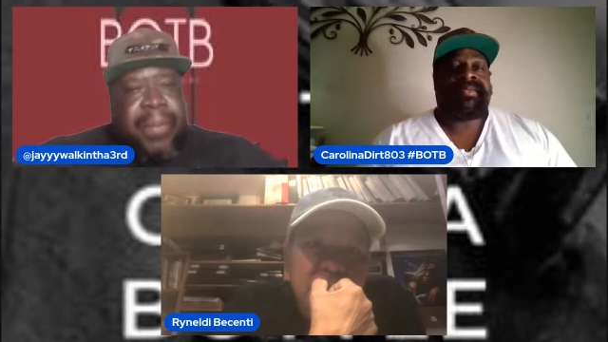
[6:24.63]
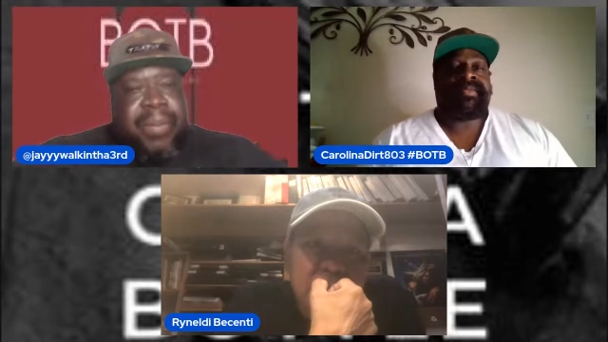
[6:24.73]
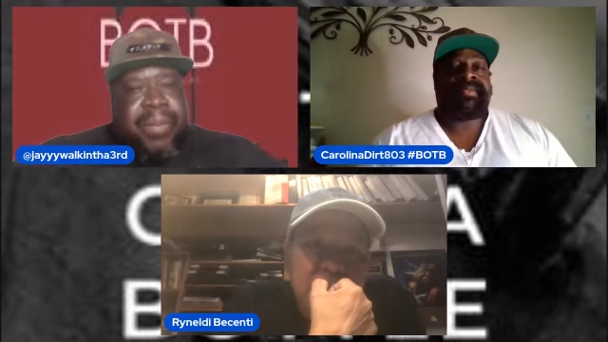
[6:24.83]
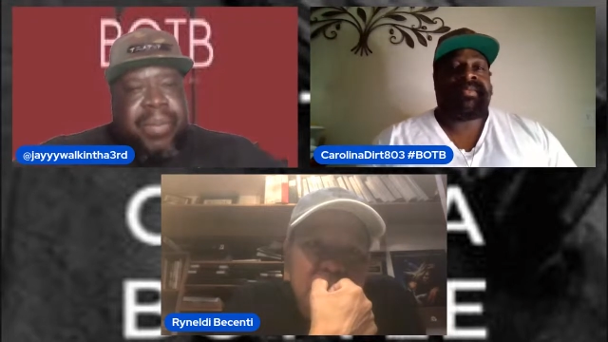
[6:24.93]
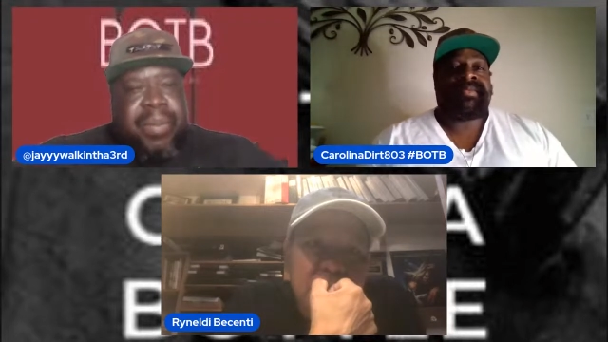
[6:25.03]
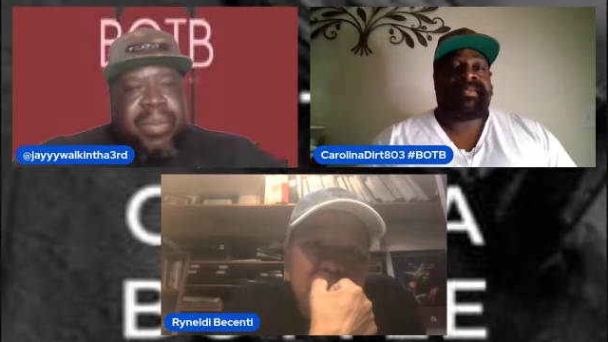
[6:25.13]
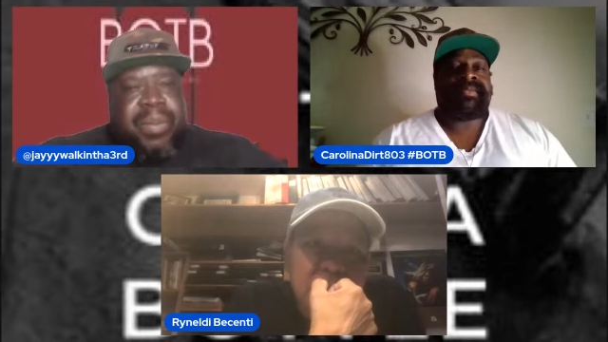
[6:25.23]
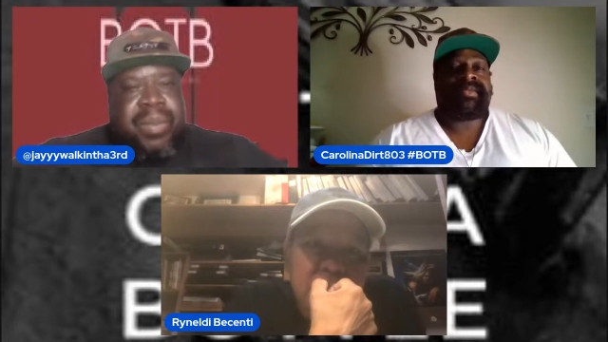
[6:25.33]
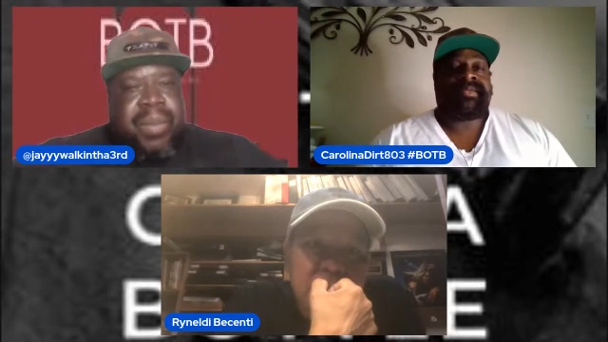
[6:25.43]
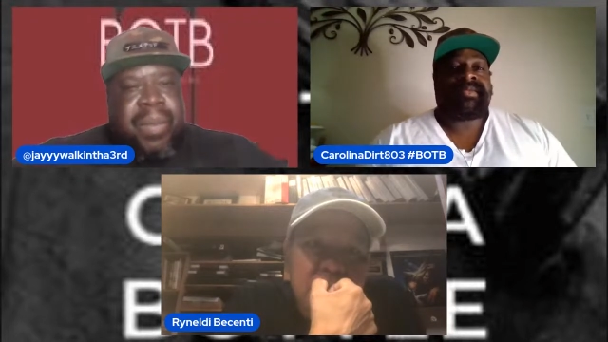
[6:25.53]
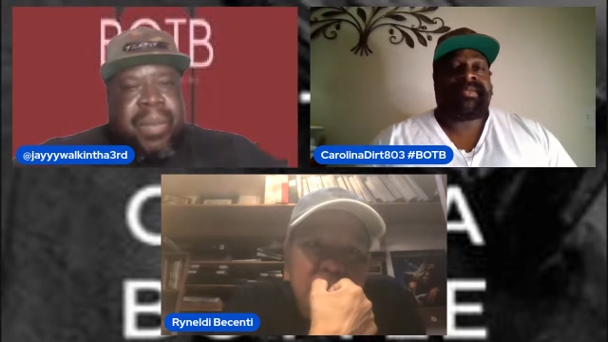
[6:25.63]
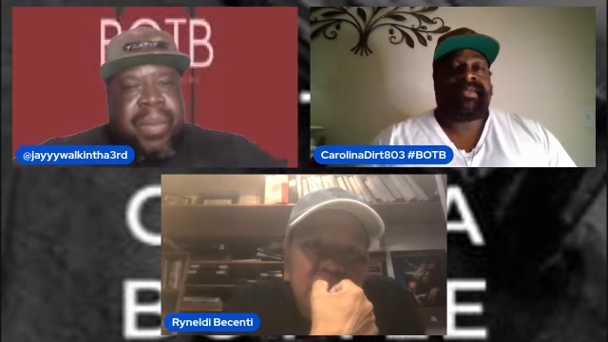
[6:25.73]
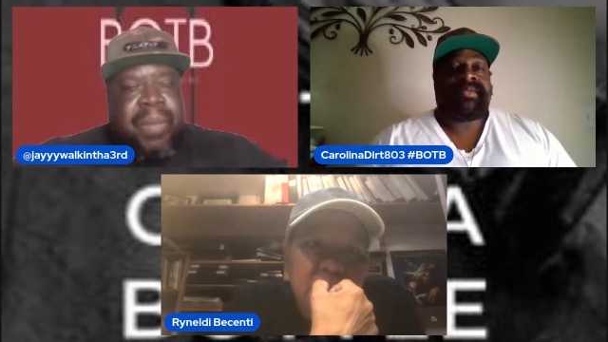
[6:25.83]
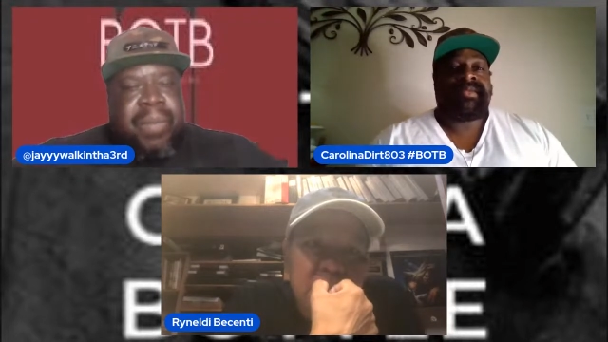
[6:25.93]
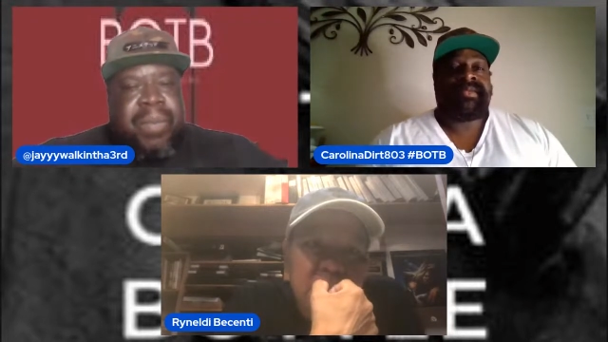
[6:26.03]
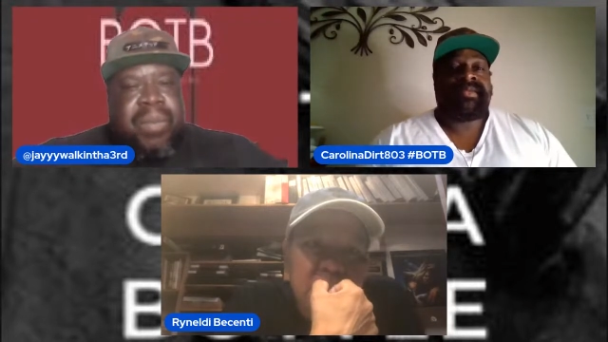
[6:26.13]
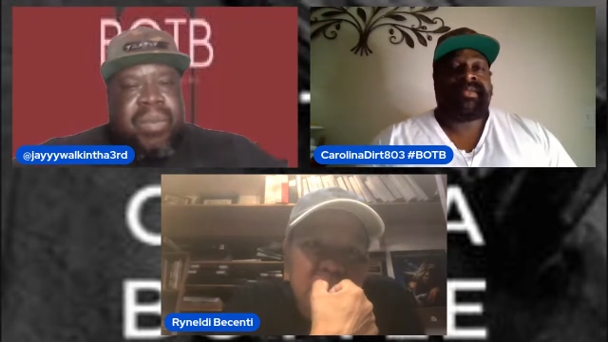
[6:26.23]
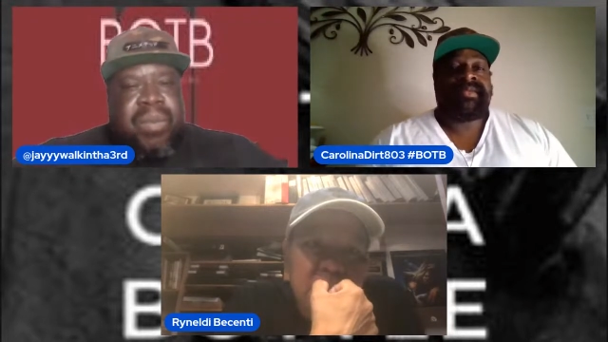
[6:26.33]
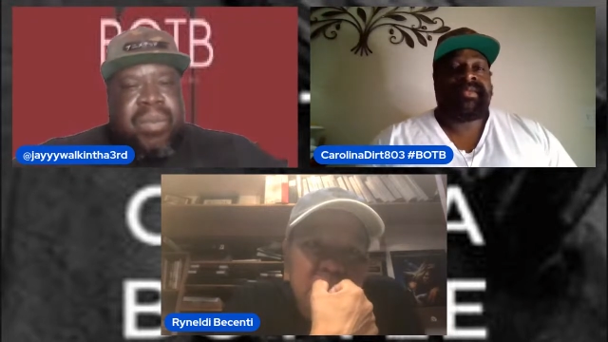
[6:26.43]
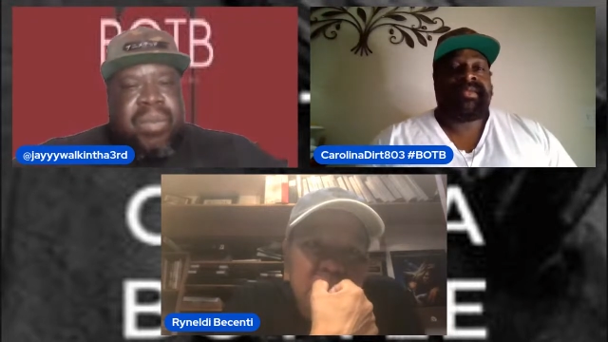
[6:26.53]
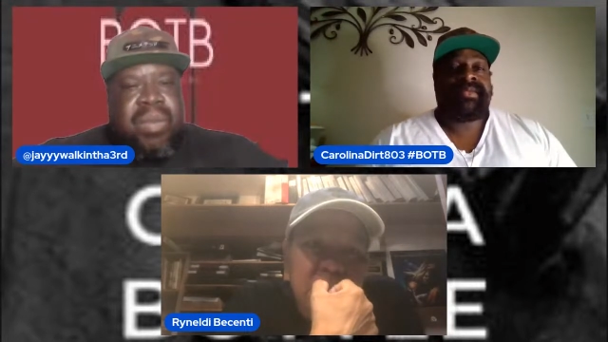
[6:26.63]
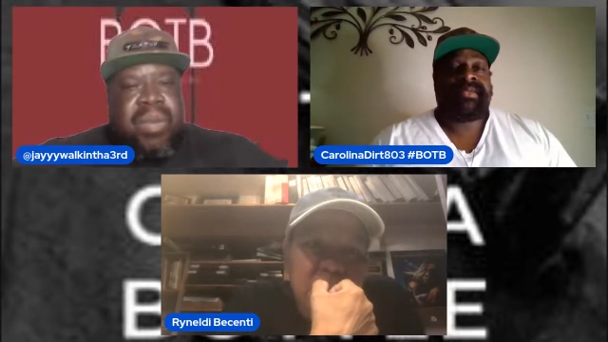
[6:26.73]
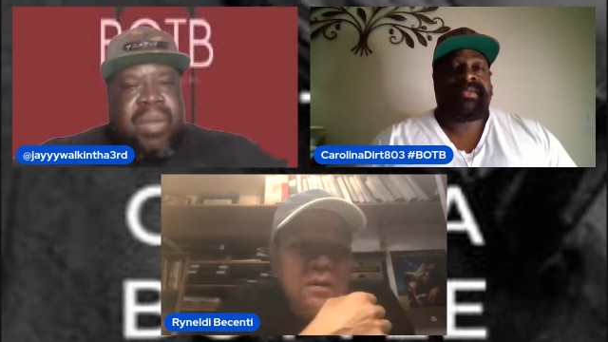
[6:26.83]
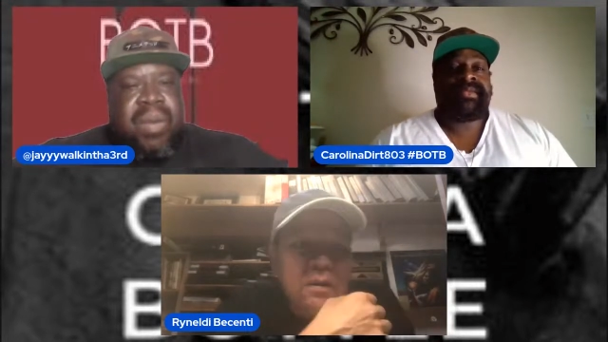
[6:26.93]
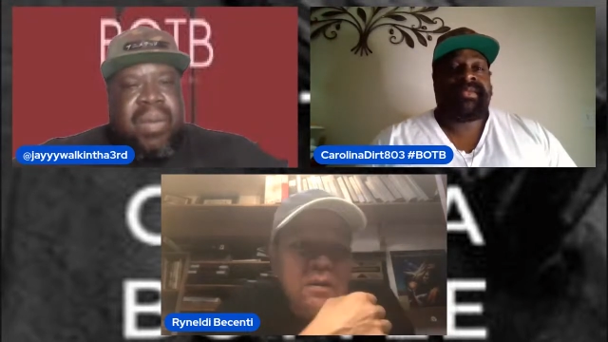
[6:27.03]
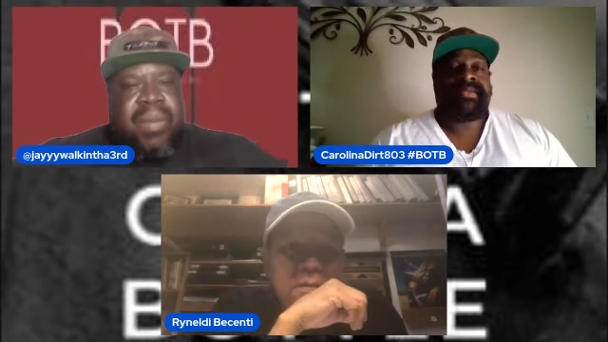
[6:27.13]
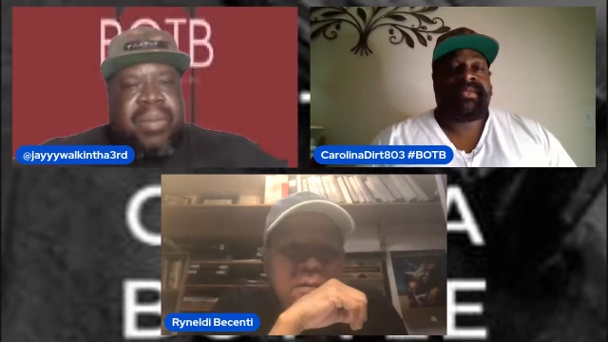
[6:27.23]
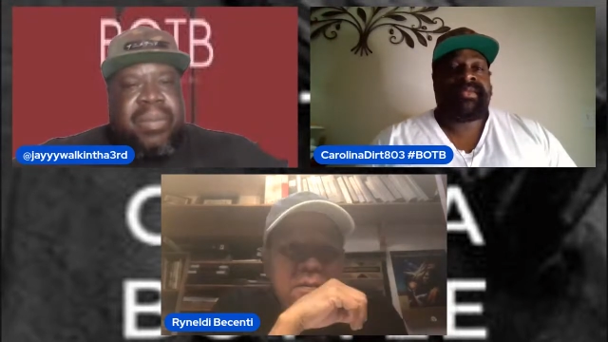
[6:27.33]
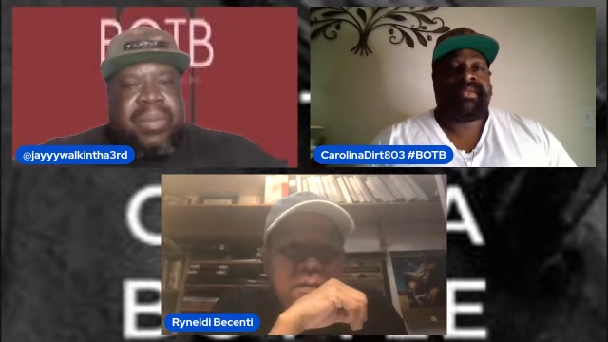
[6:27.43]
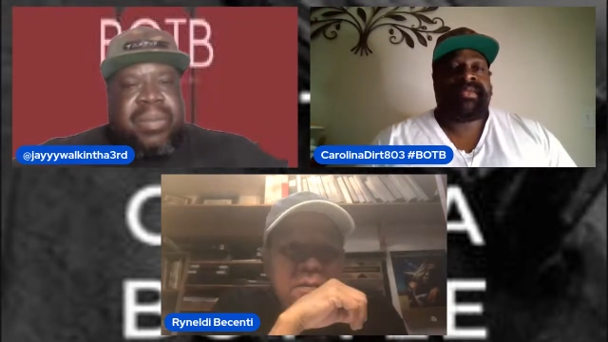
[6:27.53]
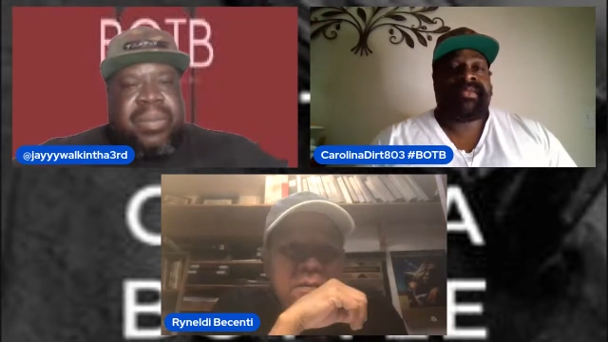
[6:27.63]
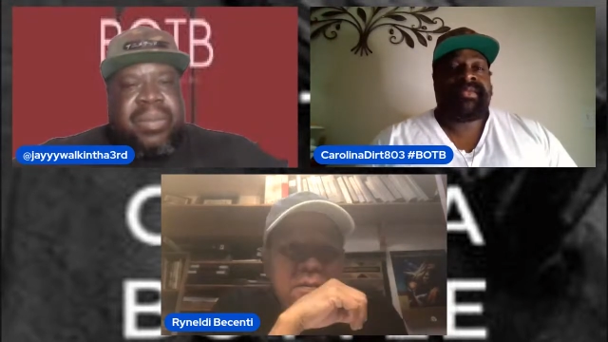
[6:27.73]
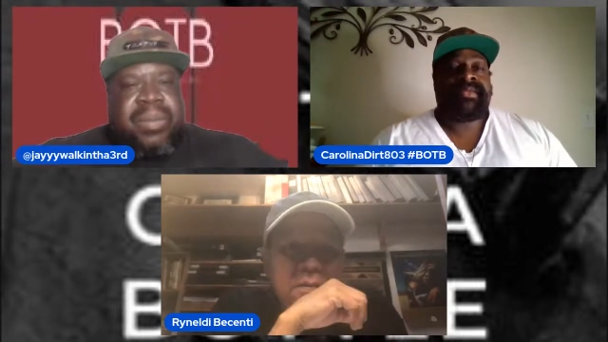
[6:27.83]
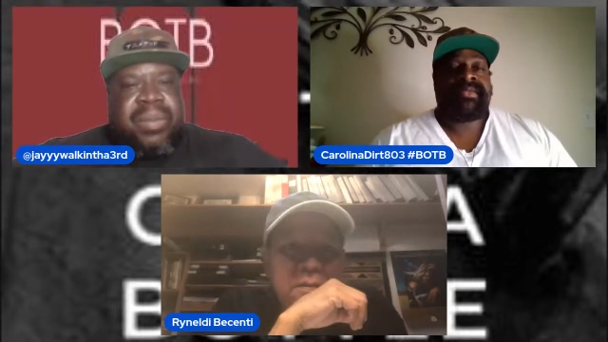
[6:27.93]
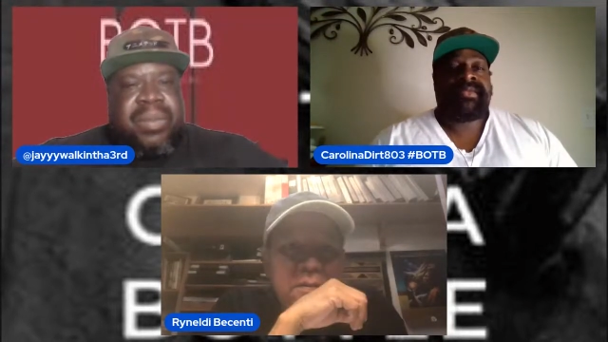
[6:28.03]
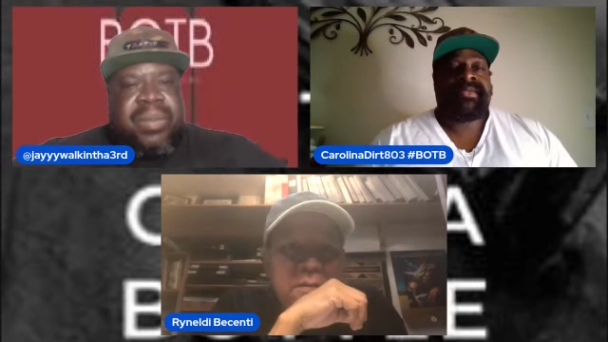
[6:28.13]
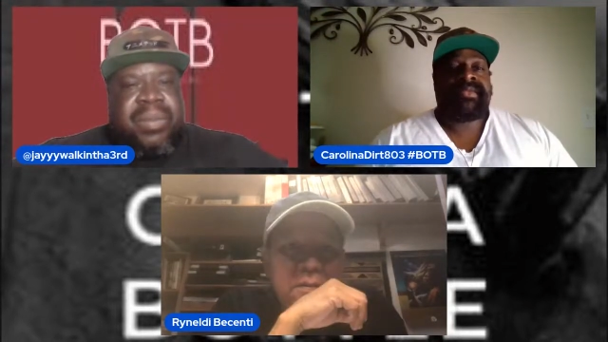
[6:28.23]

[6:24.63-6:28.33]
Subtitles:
No one is speaking in this clip.